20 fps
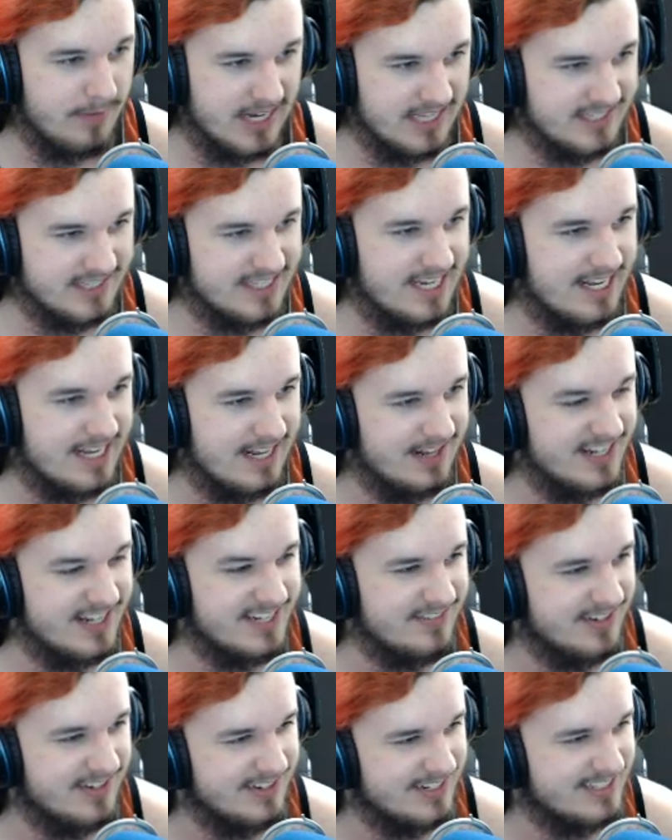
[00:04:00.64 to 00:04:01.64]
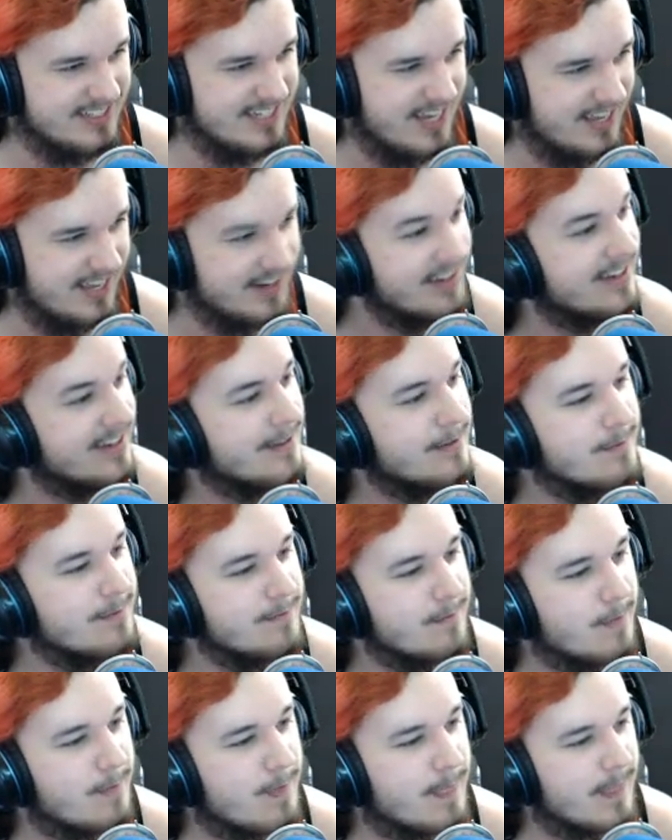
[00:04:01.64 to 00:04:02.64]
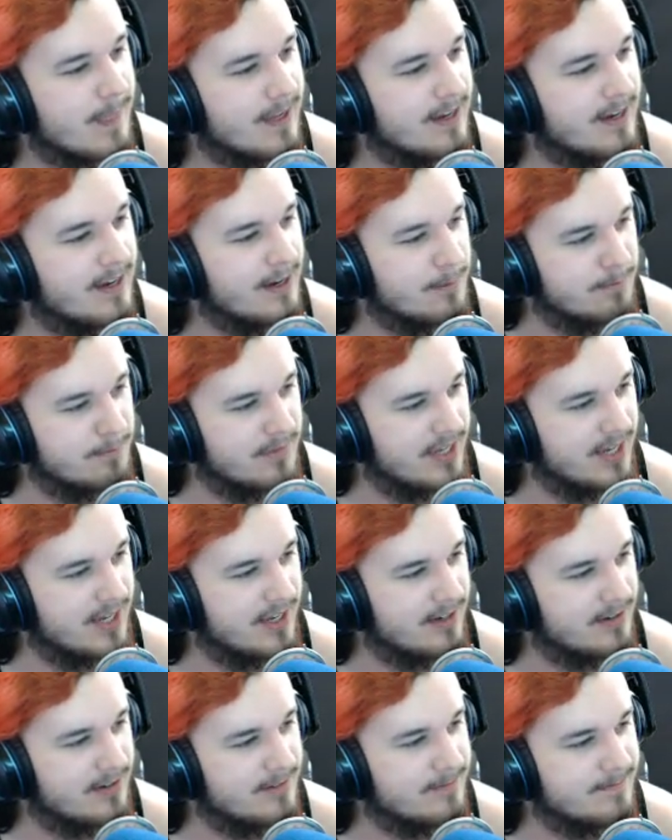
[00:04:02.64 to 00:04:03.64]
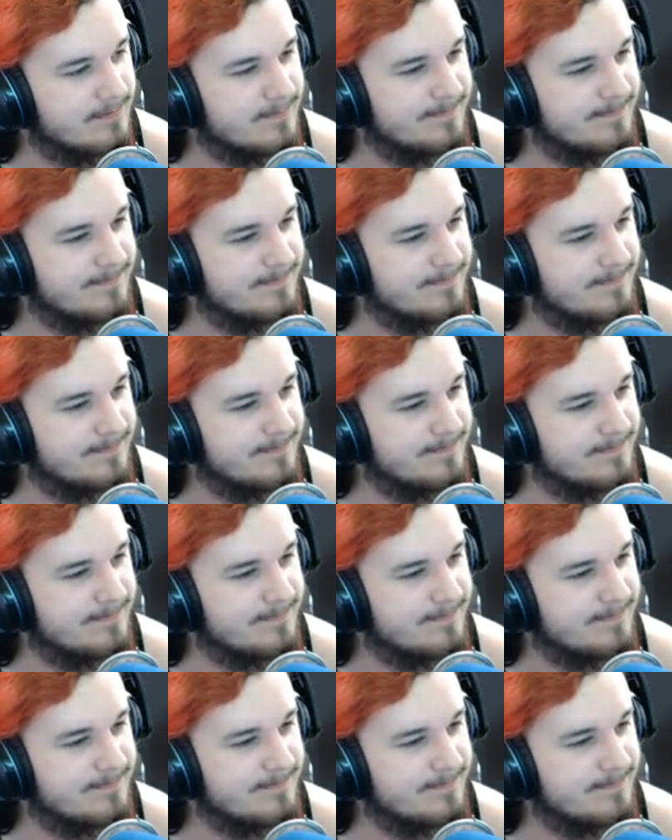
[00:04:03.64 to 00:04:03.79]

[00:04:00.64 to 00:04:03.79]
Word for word: minutes in and we dead. Oh man.